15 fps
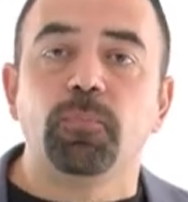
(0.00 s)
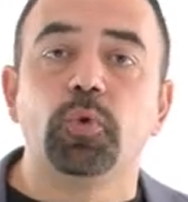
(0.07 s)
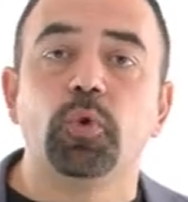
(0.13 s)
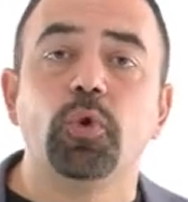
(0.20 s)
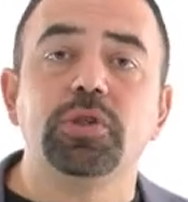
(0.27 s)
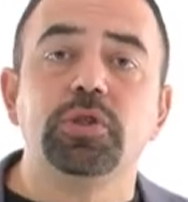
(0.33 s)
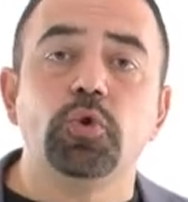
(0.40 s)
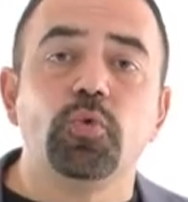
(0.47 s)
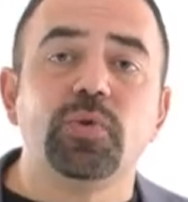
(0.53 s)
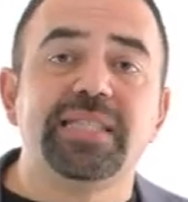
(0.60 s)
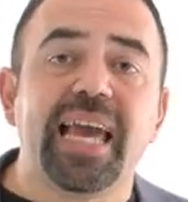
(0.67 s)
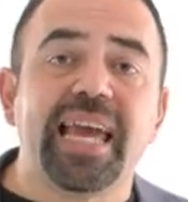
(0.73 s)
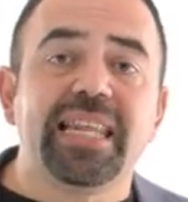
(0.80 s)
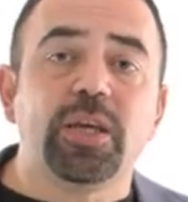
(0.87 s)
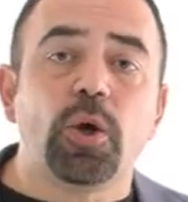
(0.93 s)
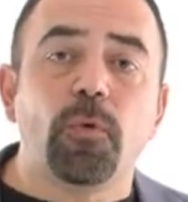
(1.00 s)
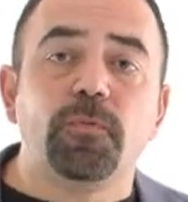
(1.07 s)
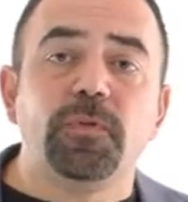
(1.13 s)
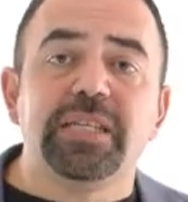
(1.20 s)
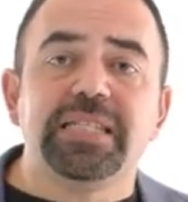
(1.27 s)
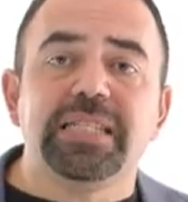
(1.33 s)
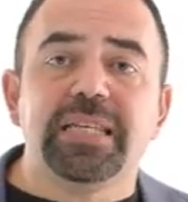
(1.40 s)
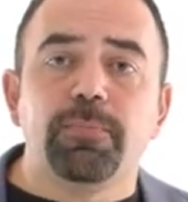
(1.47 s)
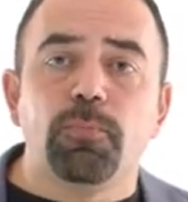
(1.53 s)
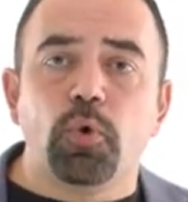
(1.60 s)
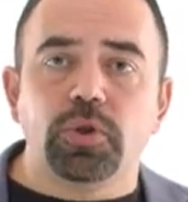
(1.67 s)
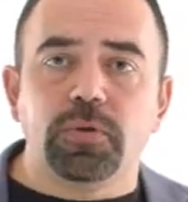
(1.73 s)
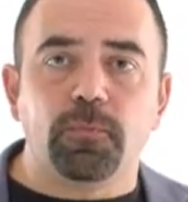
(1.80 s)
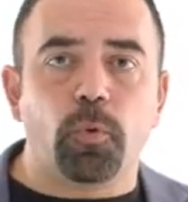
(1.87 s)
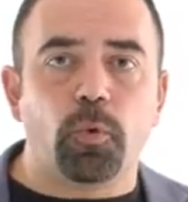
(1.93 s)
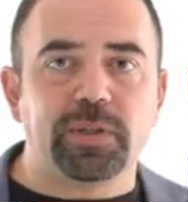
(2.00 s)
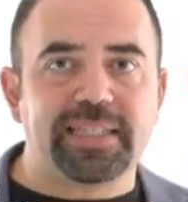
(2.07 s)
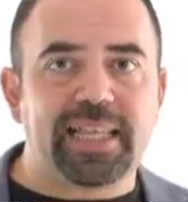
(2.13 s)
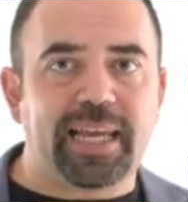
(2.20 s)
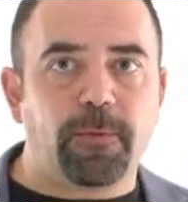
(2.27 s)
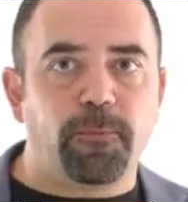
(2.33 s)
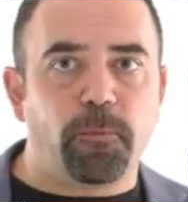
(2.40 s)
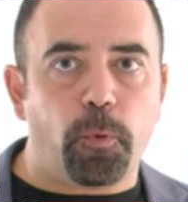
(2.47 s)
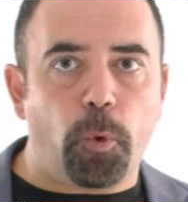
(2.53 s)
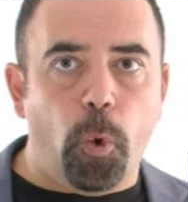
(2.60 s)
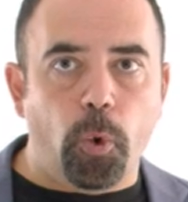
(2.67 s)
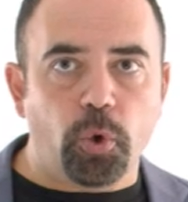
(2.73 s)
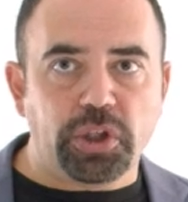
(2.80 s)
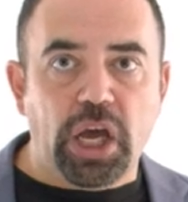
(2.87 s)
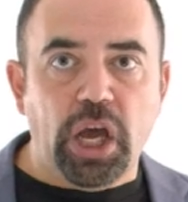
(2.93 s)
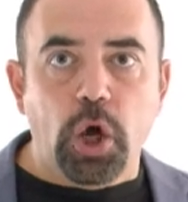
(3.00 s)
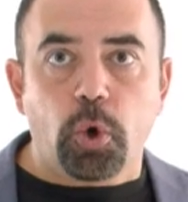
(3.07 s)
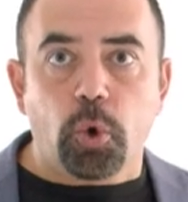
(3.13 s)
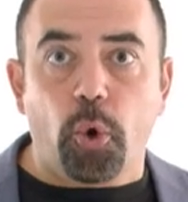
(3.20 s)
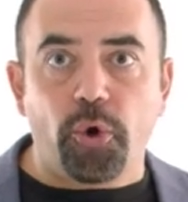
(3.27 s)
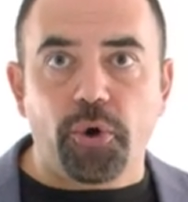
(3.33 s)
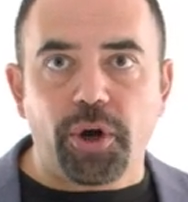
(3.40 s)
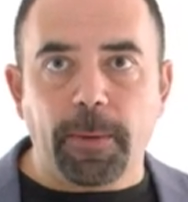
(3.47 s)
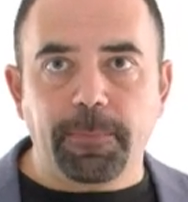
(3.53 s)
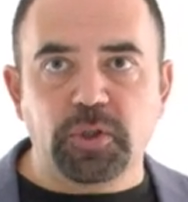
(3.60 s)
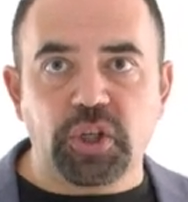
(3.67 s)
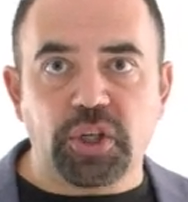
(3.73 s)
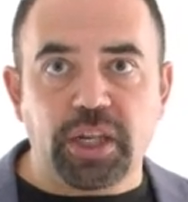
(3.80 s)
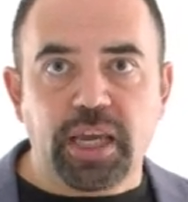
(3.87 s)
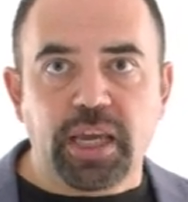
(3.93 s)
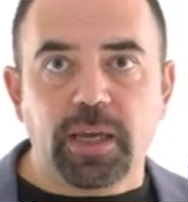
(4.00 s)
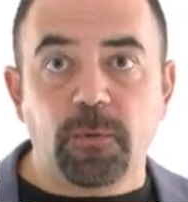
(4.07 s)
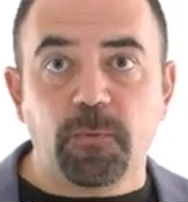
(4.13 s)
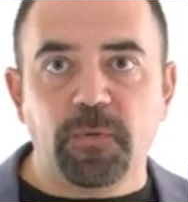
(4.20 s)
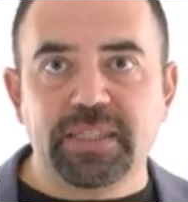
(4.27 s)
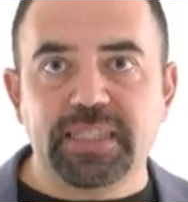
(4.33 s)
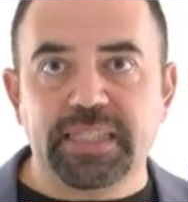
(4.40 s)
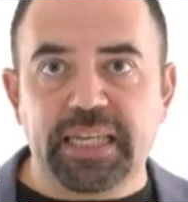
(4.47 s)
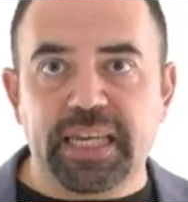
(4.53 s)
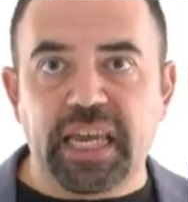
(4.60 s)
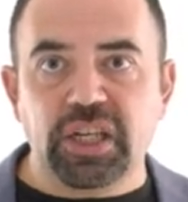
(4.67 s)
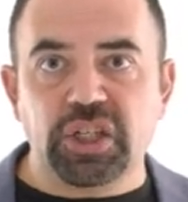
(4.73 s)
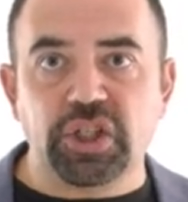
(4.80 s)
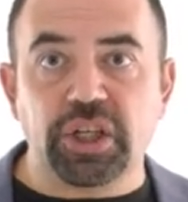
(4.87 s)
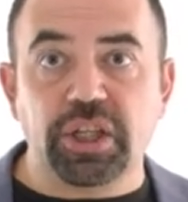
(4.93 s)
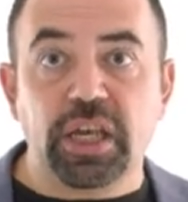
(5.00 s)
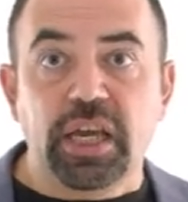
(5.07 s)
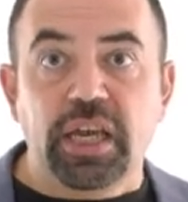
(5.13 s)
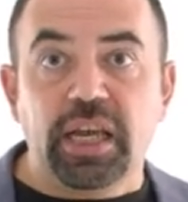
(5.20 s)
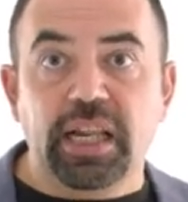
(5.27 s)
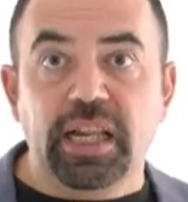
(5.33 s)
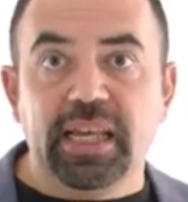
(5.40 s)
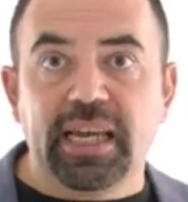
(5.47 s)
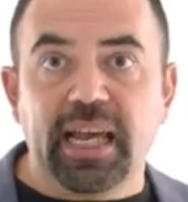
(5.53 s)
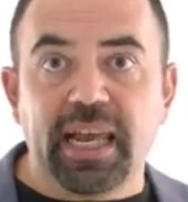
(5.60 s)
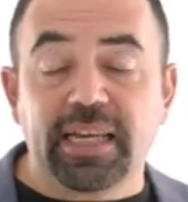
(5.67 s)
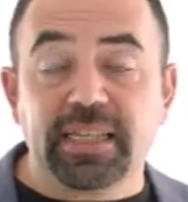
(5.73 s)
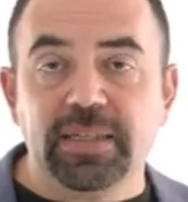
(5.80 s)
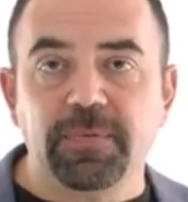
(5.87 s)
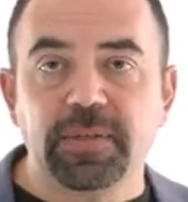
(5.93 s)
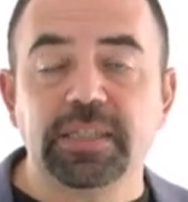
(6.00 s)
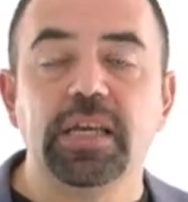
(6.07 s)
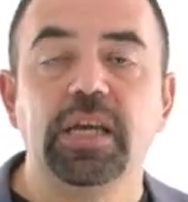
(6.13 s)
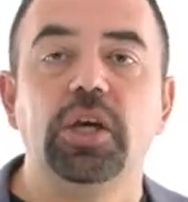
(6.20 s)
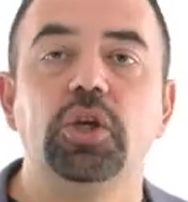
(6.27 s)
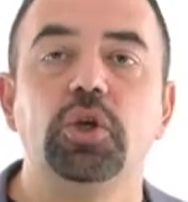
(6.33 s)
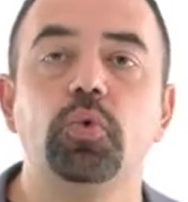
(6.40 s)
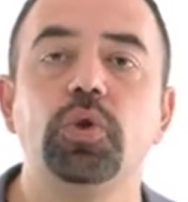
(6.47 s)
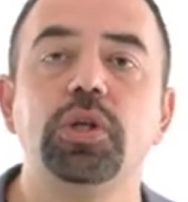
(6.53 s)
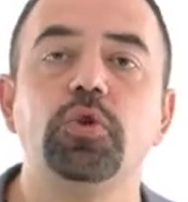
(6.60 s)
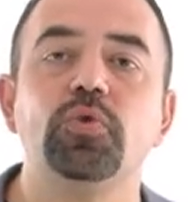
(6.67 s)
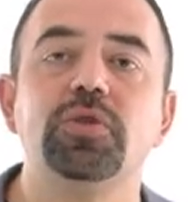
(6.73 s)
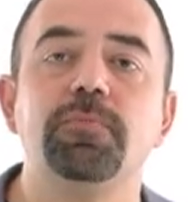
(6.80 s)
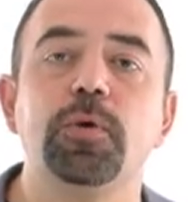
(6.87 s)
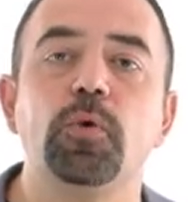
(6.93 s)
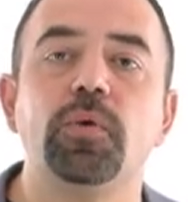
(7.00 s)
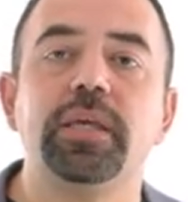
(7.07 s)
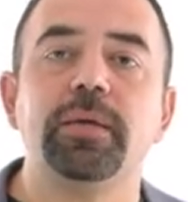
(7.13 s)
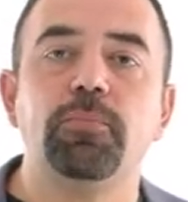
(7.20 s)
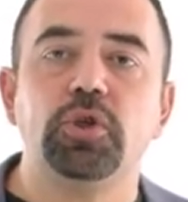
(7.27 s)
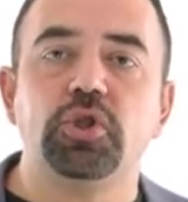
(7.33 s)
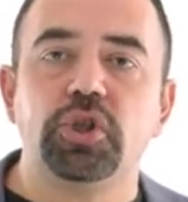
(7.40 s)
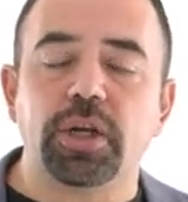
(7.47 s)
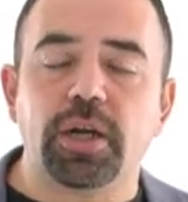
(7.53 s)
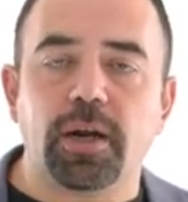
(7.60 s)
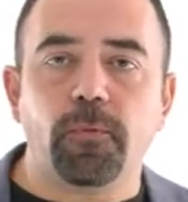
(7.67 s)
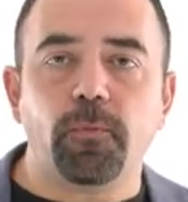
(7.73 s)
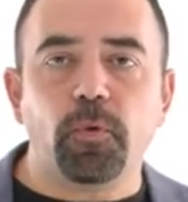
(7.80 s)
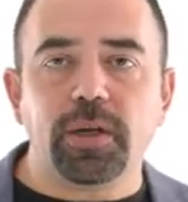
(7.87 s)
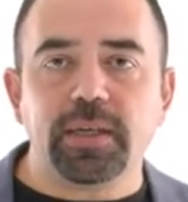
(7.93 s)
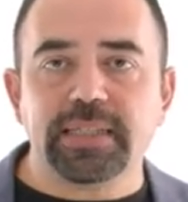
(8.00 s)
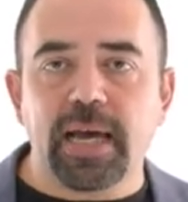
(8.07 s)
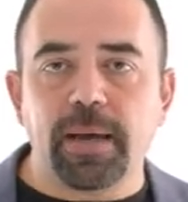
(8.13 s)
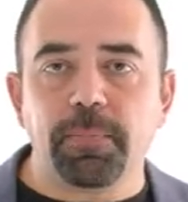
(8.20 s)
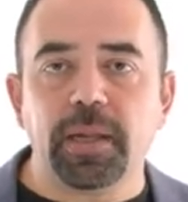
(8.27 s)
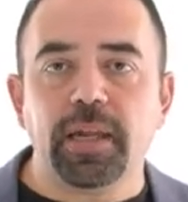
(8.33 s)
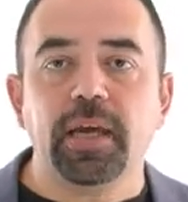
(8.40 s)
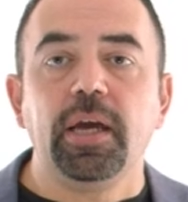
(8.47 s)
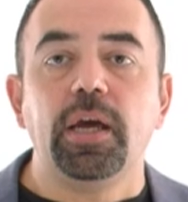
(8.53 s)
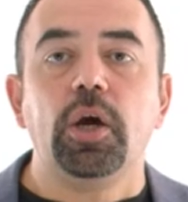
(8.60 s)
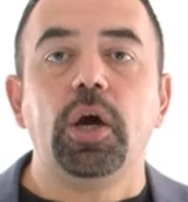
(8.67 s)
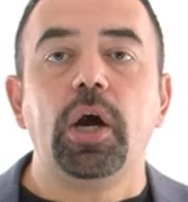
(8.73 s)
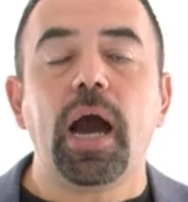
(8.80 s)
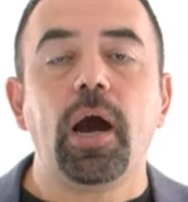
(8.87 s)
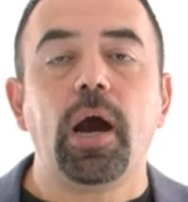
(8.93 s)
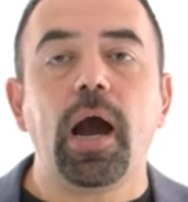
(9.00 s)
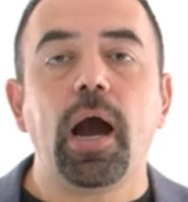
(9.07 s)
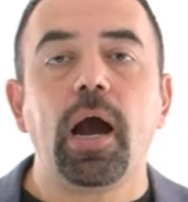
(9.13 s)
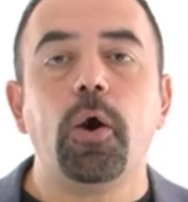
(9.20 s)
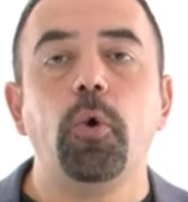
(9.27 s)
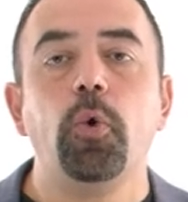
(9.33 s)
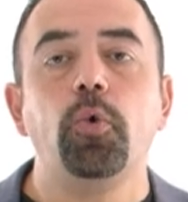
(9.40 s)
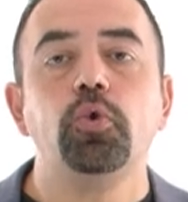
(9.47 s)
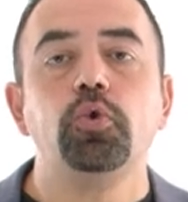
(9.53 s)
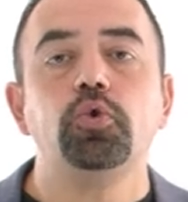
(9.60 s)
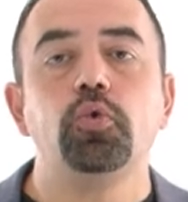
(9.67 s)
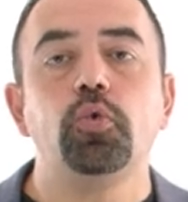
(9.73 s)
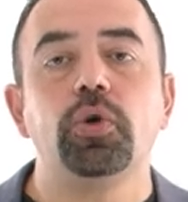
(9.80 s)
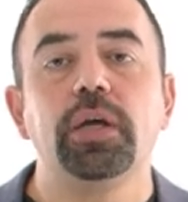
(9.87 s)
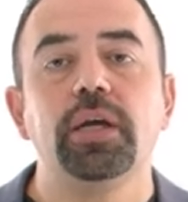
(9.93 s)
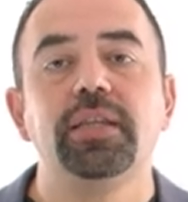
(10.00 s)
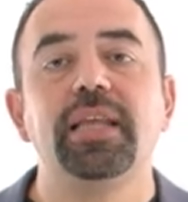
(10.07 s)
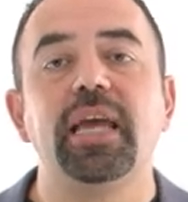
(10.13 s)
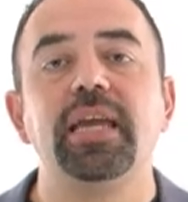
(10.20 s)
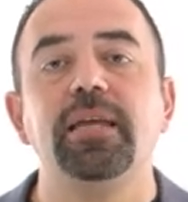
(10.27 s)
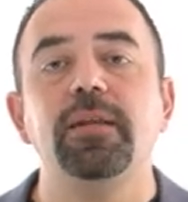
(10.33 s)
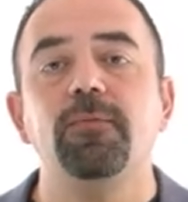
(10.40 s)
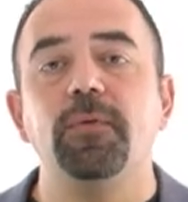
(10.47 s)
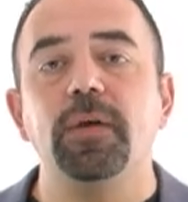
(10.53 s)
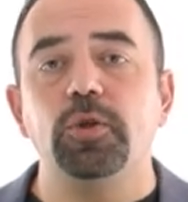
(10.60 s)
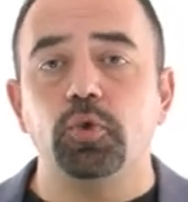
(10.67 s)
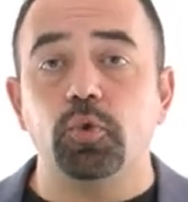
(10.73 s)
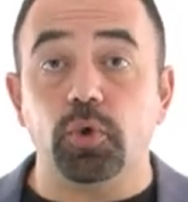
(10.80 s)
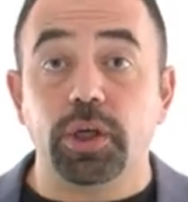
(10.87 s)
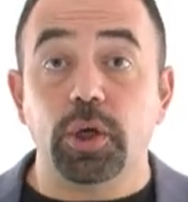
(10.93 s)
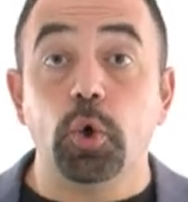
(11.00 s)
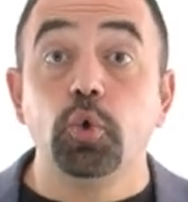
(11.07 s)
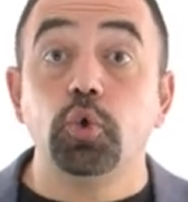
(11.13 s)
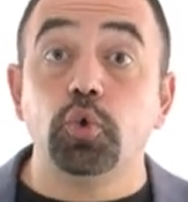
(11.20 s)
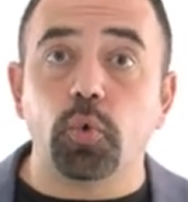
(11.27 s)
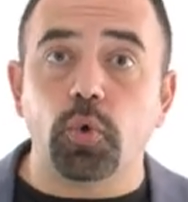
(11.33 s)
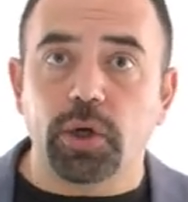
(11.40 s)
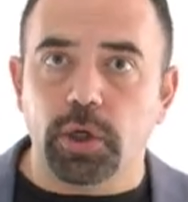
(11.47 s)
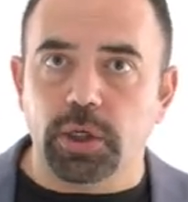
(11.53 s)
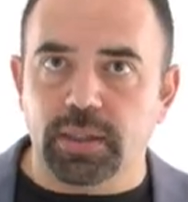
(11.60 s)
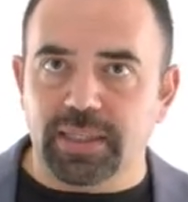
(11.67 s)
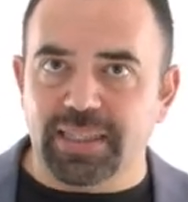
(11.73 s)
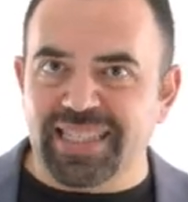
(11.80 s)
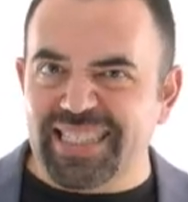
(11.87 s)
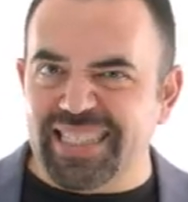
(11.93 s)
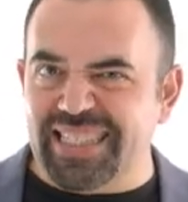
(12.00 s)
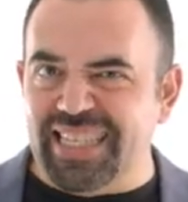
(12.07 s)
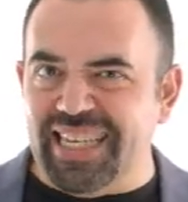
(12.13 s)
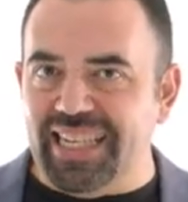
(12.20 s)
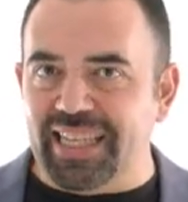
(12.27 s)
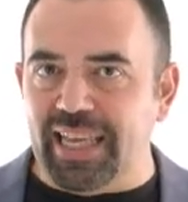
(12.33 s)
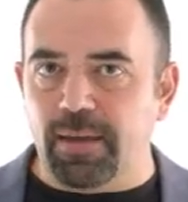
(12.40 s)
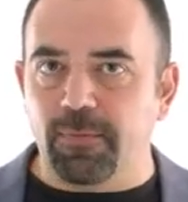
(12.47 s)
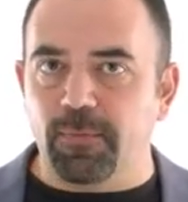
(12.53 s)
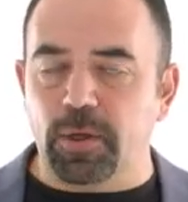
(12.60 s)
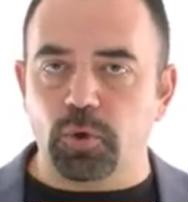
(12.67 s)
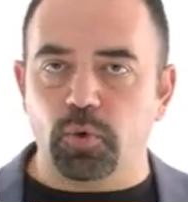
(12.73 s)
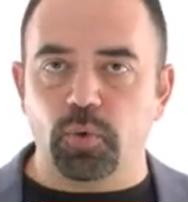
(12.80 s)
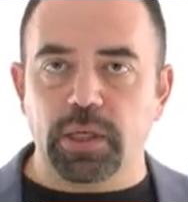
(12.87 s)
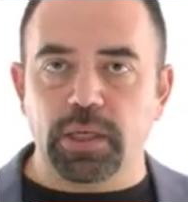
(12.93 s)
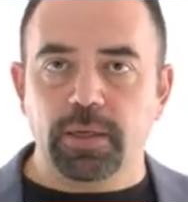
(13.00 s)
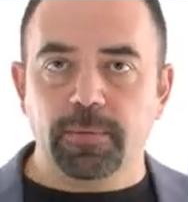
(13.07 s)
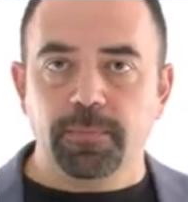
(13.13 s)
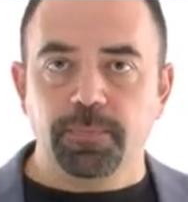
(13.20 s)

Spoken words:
Don't use any of these emotive words like fraud, corruption, investigation, illegal activity. You need to speak with him in general. For example, who took the inventory? Didn't steal the inventory?